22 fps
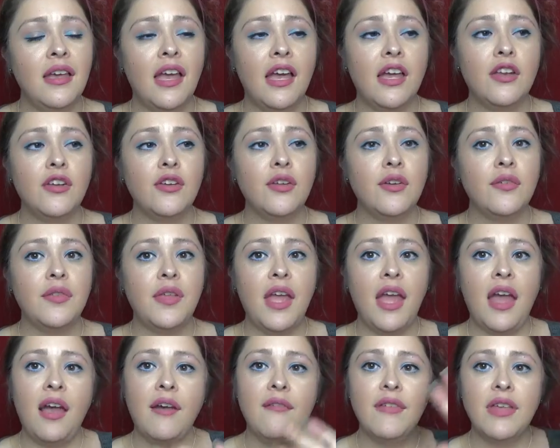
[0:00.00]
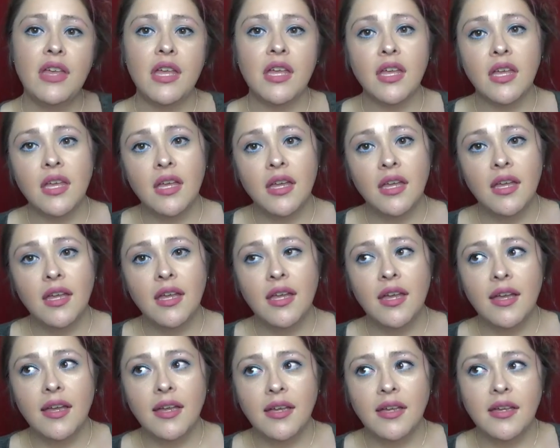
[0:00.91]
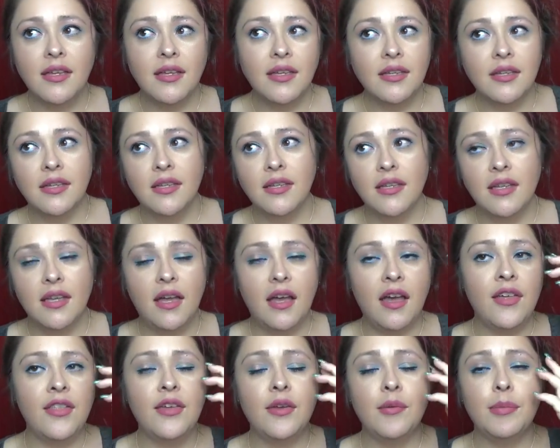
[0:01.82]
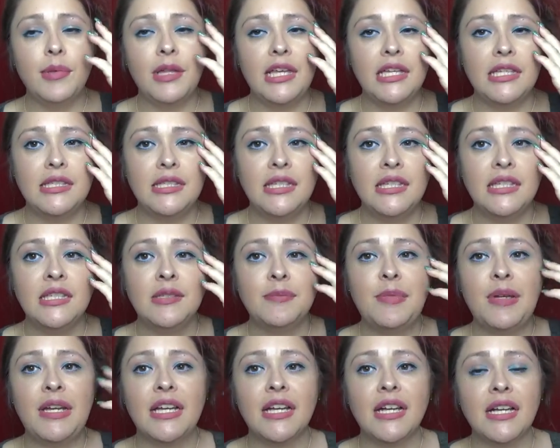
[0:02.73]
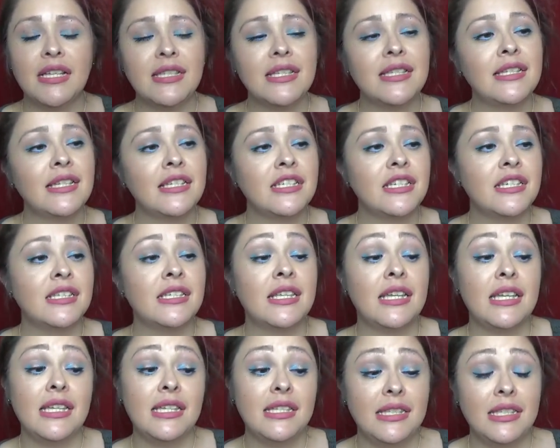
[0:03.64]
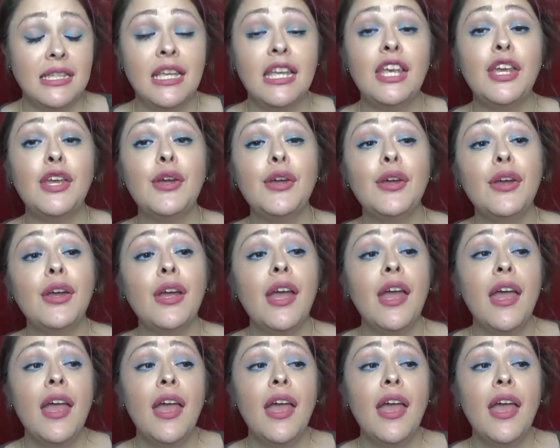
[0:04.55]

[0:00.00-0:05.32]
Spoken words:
I don't know if they have it other places, but Casa Sanchez is here,